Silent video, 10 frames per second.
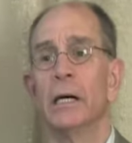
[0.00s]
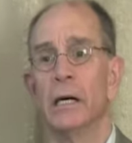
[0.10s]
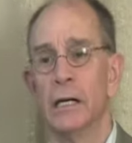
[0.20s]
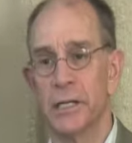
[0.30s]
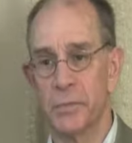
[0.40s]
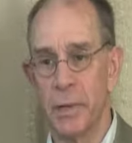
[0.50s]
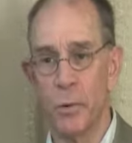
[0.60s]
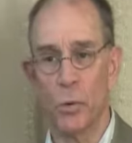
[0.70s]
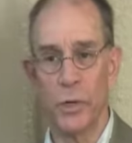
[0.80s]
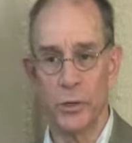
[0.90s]
as
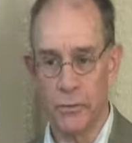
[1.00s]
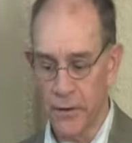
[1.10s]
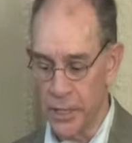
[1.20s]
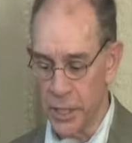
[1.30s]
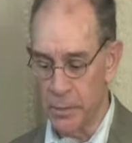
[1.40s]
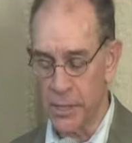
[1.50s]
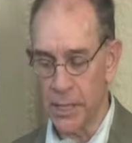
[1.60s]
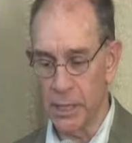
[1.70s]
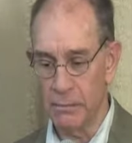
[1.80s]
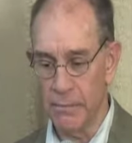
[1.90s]
people renew friendships
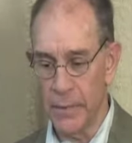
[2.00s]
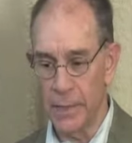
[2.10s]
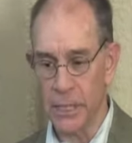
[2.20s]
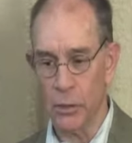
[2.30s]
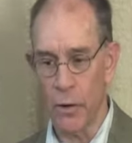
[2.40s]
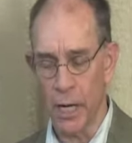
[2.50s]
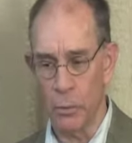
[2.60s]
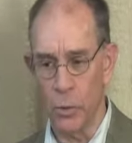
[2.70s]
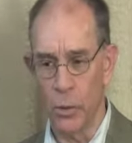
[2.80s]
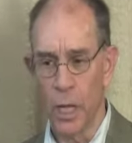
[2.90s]
is
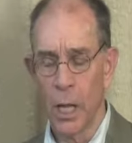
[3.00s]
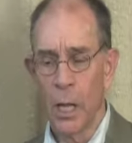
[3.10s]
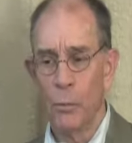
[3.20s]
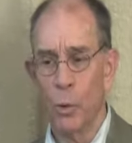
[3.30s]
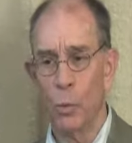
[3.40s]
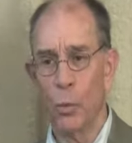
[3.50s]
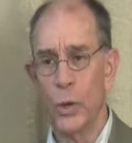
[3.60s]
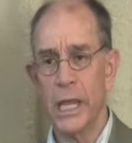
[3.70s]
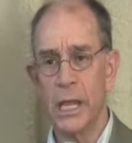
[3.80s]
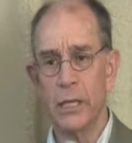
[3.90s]
incredible. But
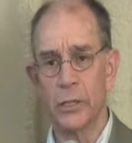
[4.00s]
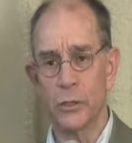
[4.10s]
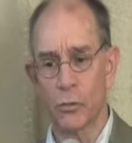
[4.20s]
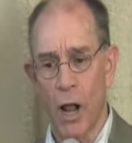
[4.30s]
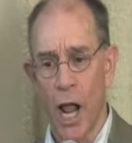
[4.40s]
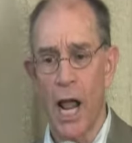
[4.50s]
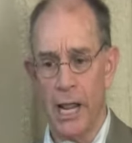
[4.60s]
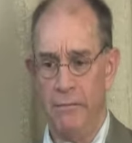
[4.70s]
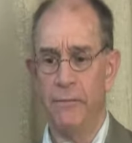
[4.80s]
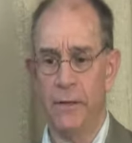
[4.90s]
we
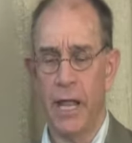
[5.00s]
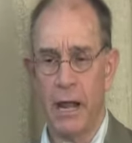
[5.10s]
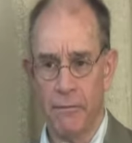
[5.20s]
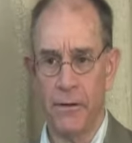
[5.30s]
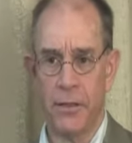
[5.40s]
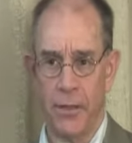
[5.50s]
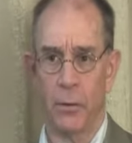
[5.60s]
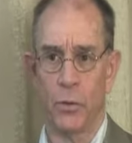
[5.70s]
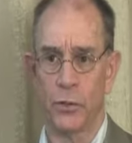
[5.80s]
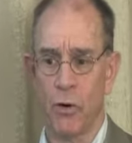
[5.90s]
drive
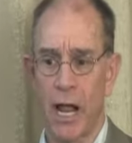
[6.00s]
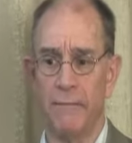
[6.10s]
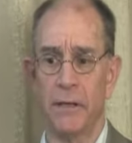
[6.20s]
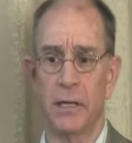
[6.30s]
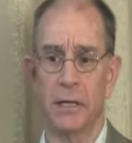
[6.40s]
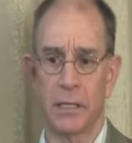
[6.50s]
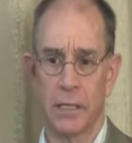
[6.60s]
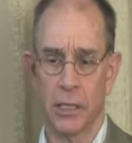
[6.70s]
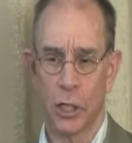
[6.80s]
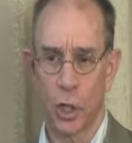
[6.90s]
everything. We're driving
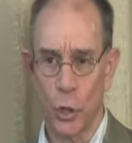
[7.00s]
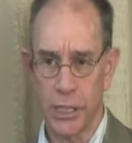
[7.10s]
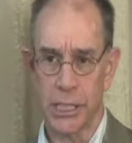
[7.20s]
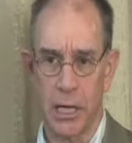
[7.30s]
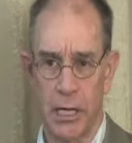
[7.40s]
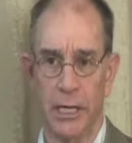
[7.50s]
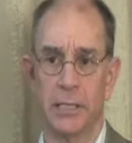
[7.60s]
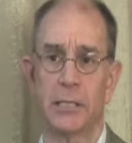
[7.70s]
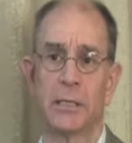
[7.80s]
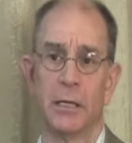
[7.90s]
good
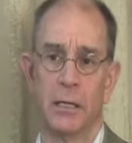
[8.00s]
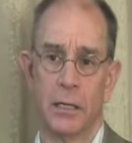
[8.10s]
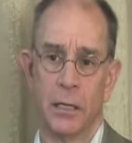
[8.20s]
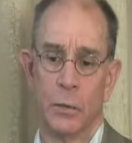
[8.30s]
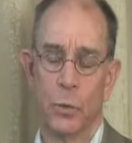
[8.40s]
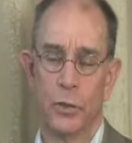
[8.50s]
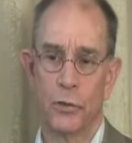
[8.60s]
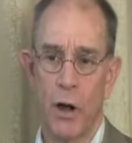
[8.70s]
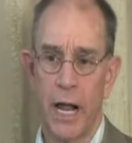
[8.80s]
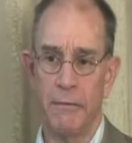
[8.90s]
science. We're
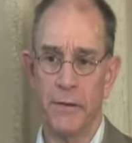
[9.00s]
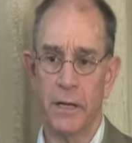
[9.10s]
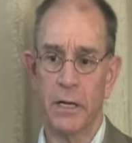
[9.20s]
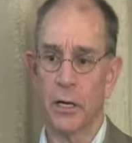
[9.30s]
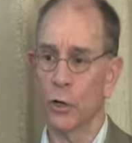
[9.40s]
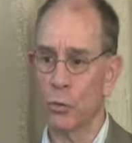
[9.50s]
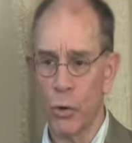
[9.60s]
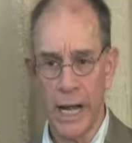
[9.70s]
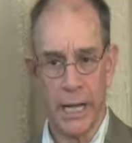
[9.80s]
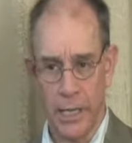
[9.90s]
driving
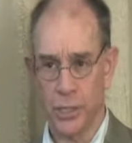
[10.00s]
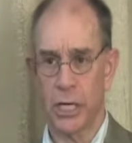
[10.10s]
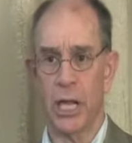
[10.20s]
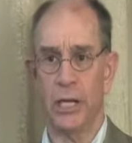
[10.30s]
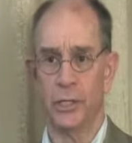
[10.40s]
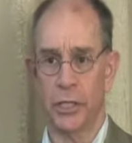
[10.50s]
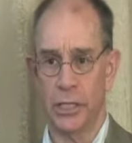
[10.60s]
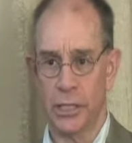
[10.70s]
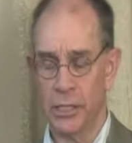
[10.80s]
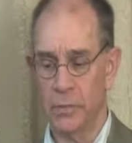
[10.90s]
great
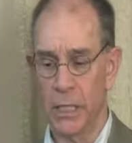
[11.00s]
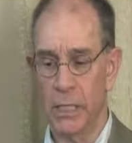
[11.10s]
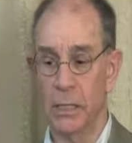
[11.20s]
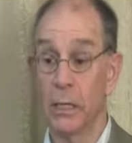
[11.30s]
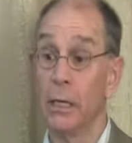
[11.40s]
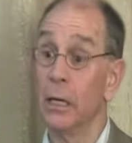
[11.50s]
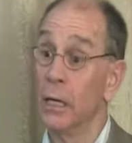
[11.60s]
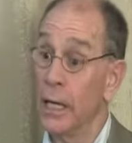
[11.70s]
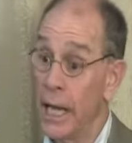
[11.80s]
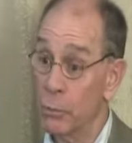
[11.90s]
education at this meeting,
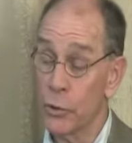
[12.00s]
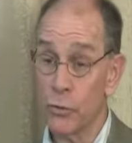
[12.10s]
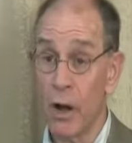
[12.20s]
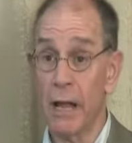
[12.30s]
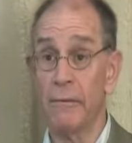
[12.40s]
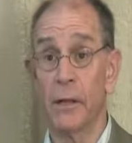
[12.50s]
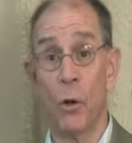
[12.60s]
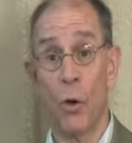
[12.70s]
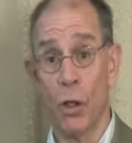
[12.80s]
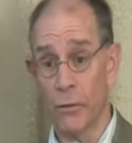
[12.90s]
and we're
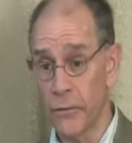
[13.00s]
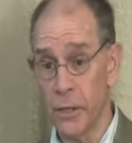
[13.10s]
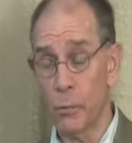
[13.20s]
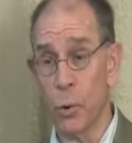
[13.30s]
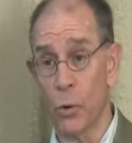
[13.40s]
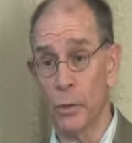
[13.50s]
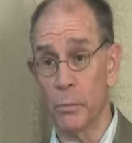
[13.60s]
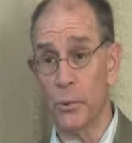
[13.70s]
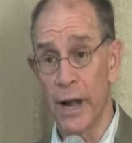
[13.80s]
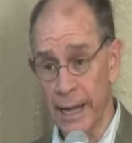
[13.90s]
driving all of the
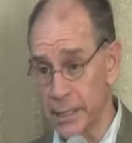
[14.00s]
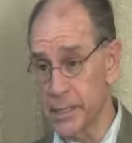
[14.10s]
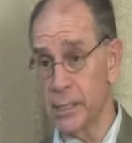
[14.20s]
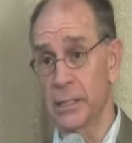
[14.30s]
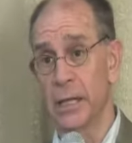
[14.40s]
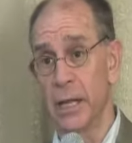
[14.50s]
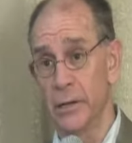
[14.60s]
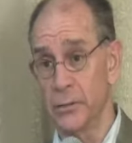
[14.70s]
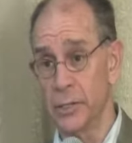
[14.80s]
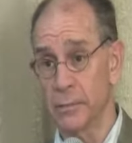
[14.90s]
important practice
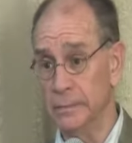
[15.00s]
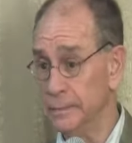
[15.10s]
indicators